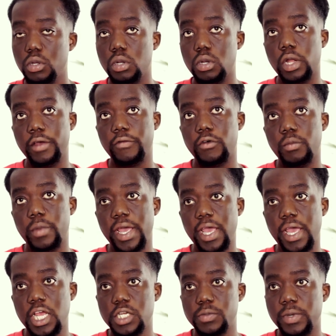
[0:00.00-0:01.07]
Like for my
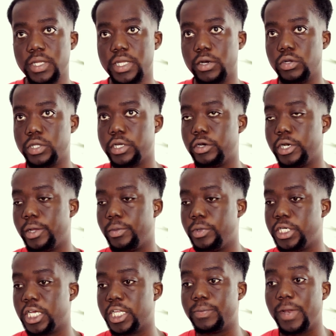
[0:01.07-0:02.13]
age mate, I'll tell them
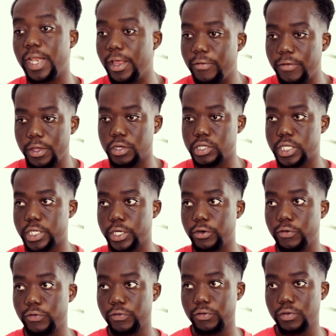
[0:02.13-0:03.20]
just believe in
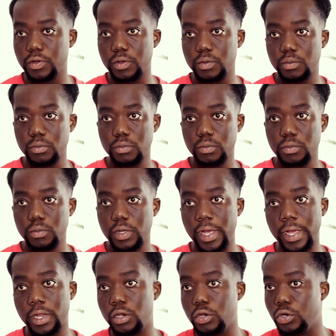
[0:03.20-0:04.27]
yourself and
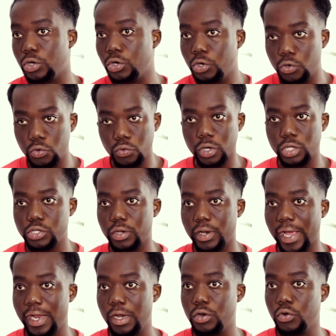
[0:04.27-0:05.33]
do what you
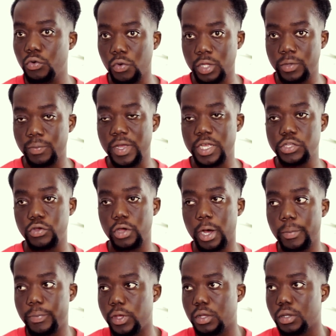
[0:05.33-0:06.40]
like, do what makes you
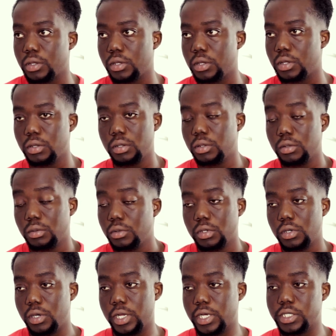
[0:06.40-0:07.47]
happy.
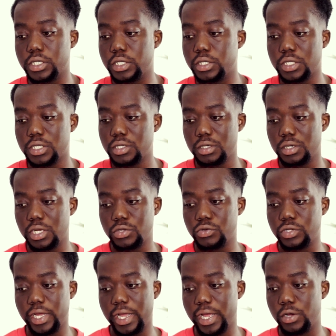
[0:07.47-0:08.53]
That's it. That's what
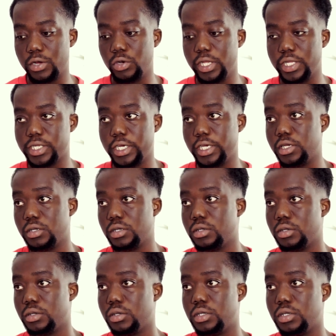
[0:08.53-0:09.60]
I can only say.
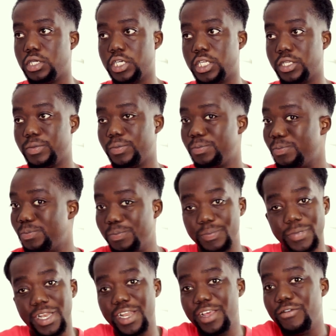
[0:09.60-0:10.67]
Just
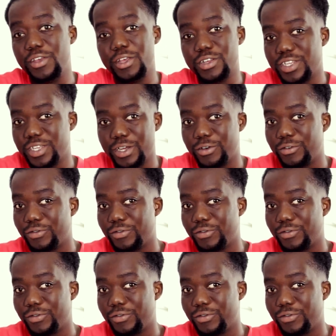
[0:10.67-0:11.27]
believe in yourself.